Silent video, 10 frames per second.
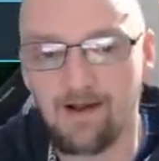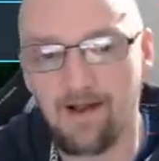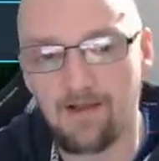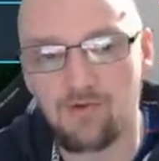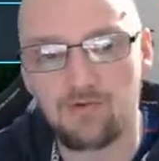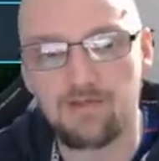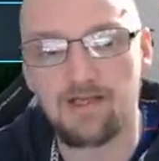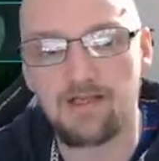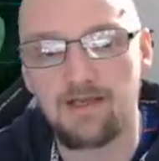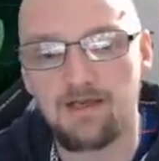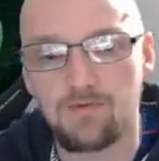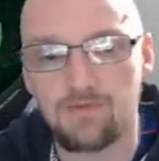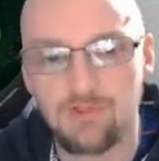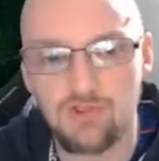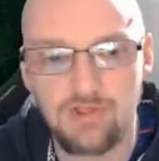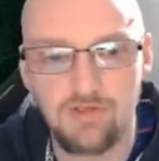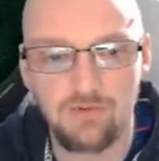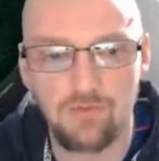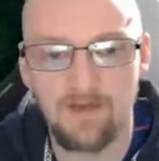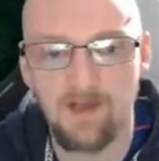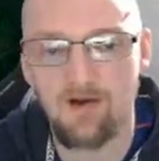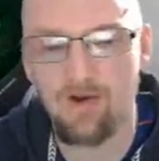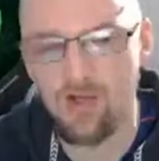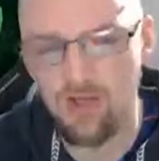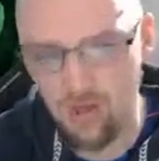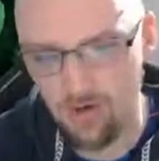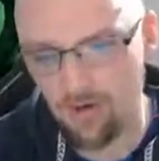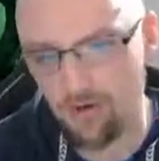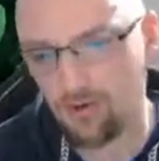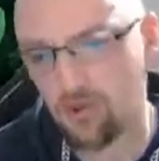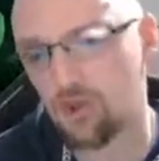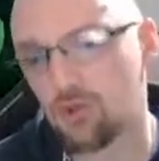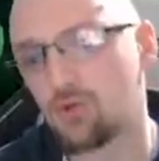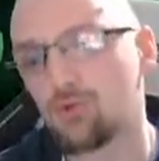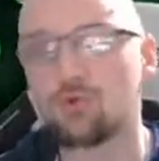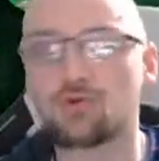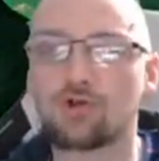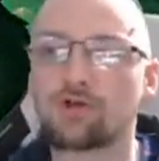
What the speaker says: And you'll see the heals and the shields we get. Look, oh, huge.